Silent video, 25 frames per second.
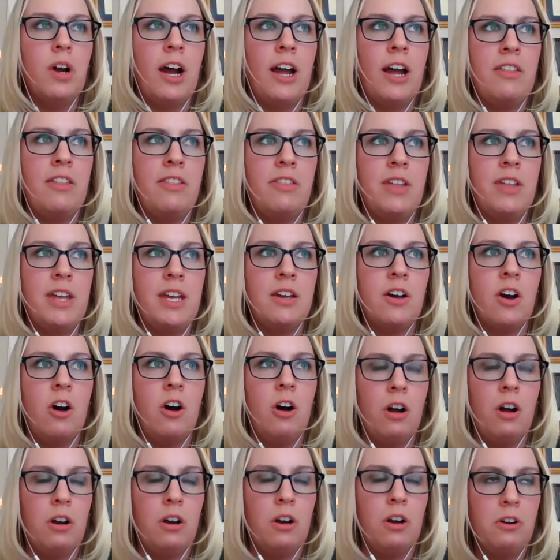I think
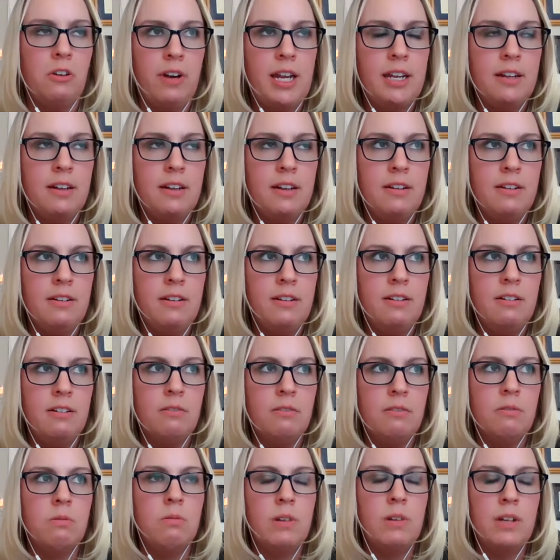
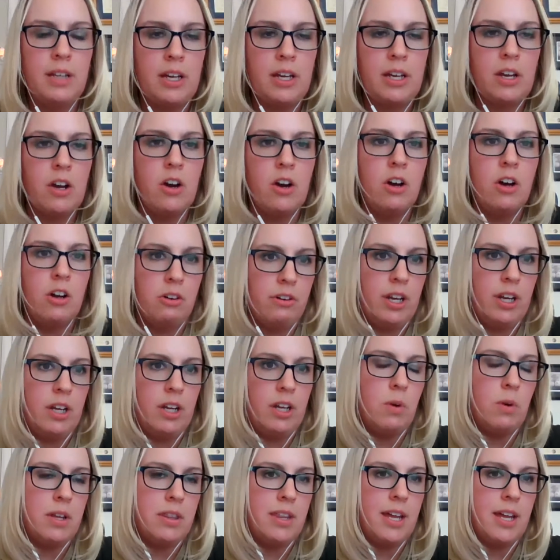really
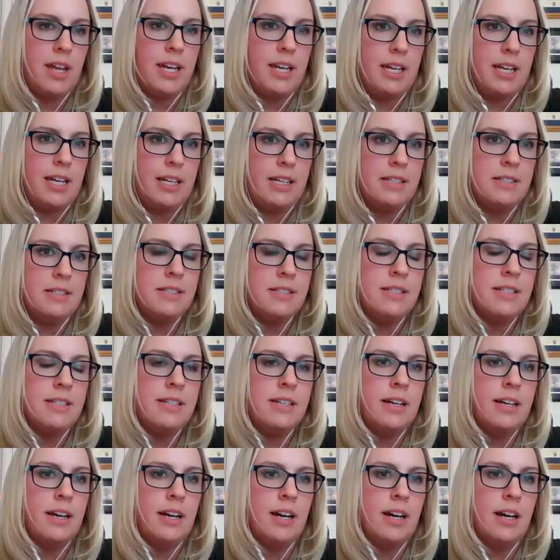honoring what that is,
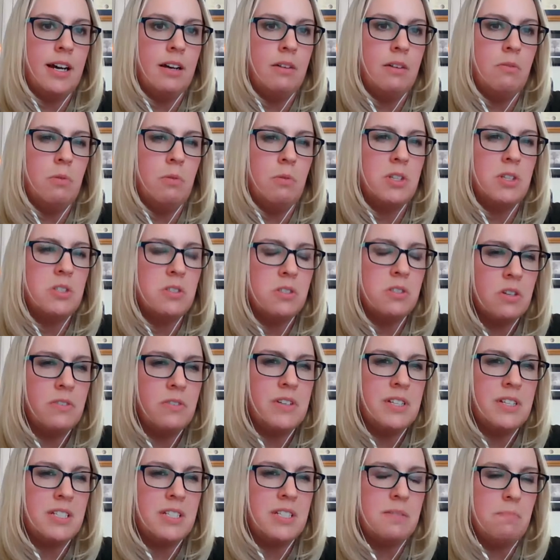what
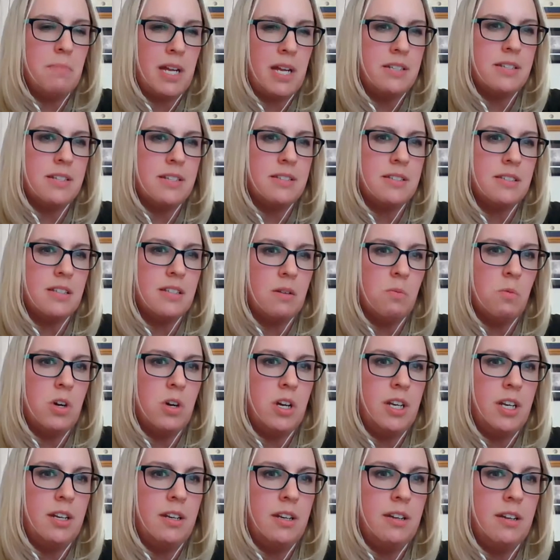service meant to
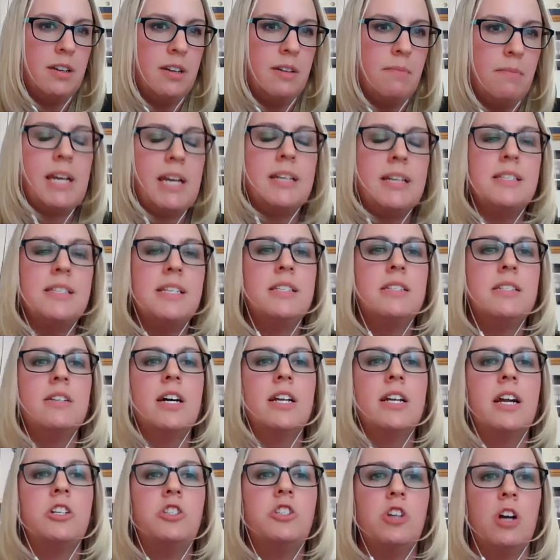someone, because it's
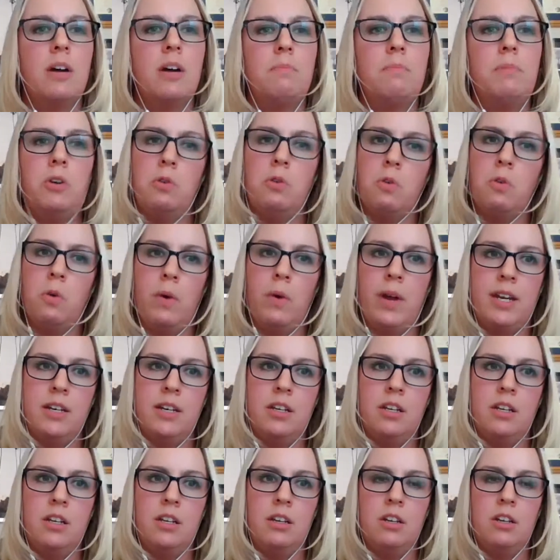not a job you quit.
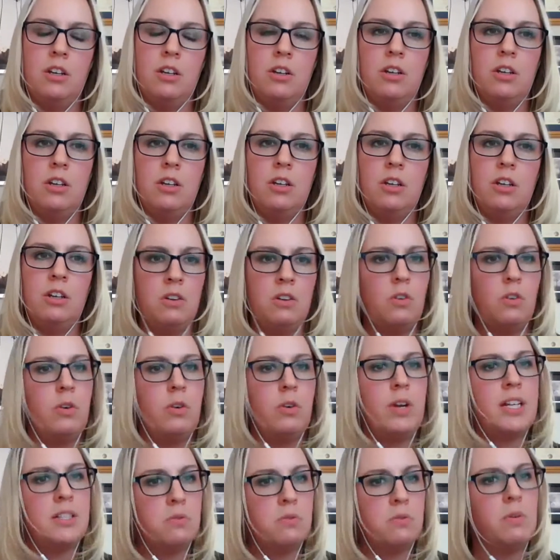
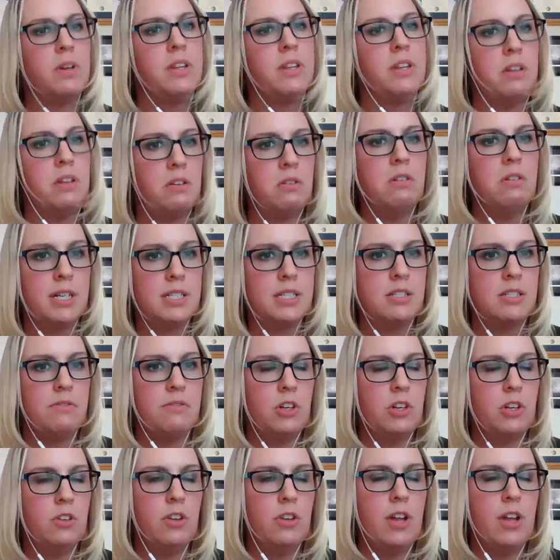It's with you the rest
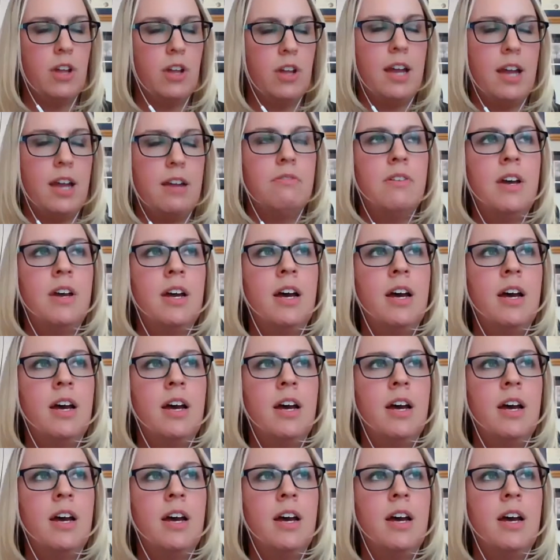of your life.